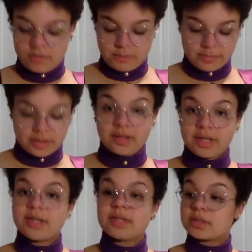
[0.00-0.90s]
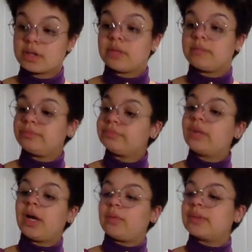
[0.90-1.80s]
But it is good,
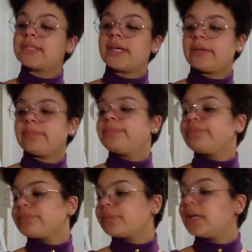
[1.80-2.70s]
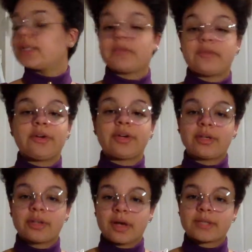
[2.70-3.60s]
I will say it. It is a very good
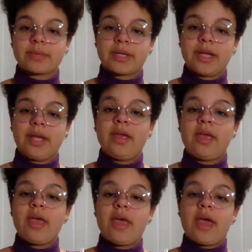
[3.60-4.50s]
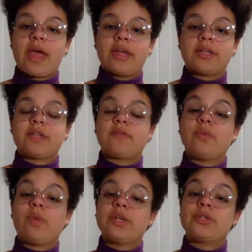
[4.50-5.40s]
cosplay, and if you
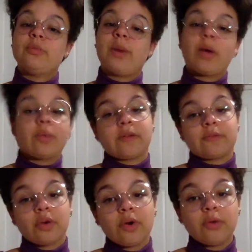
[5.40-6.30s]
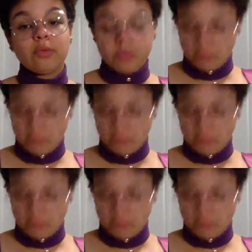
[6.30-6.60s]
want to buy one of your own